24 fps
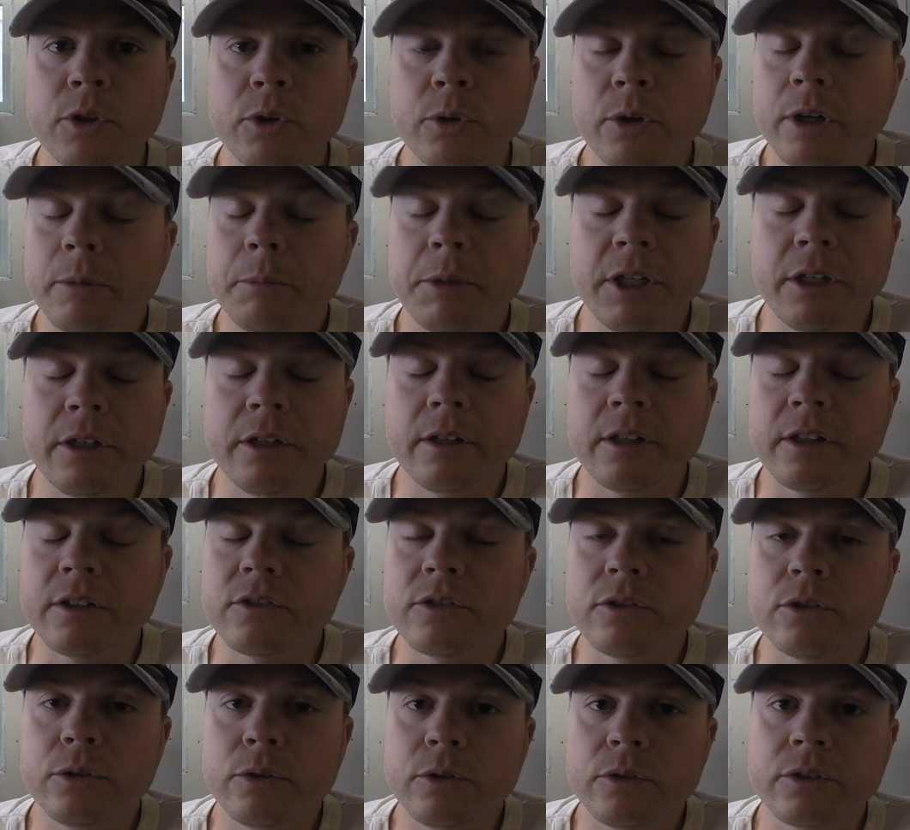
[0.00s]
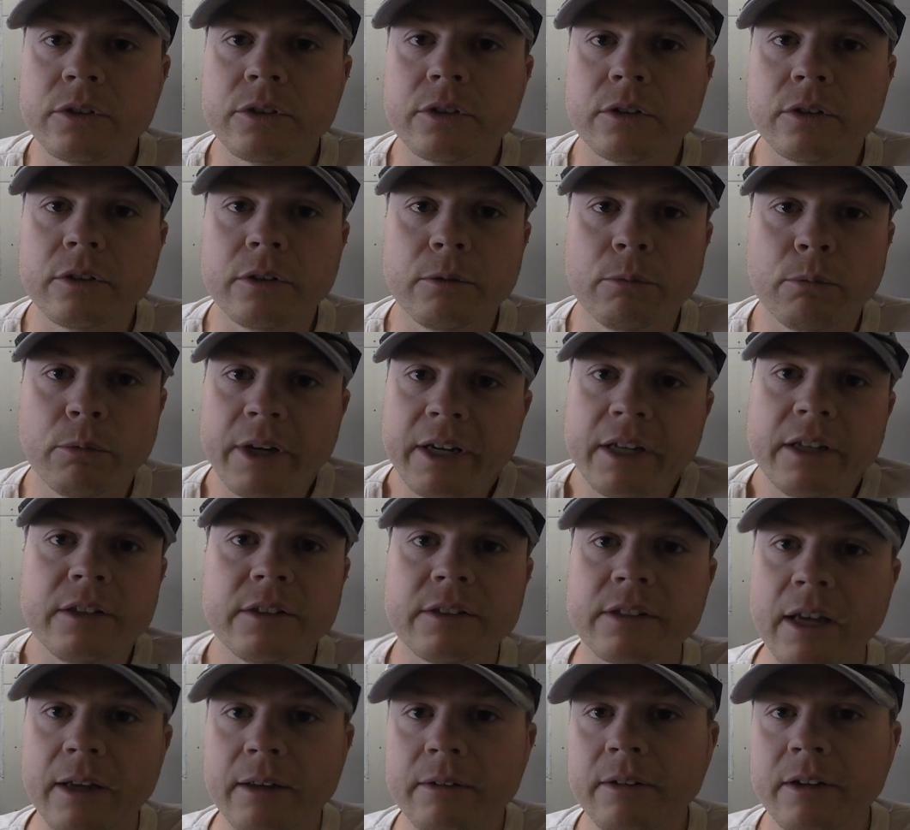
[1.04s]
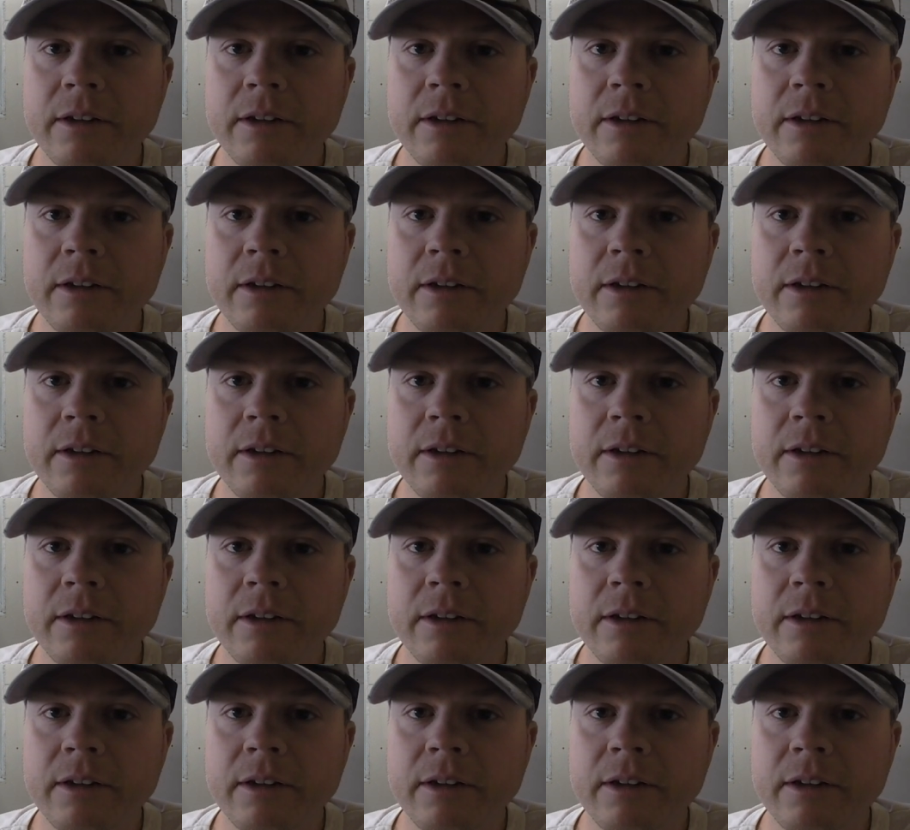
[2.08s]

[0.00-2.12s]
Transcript: cribbing, that's used to raise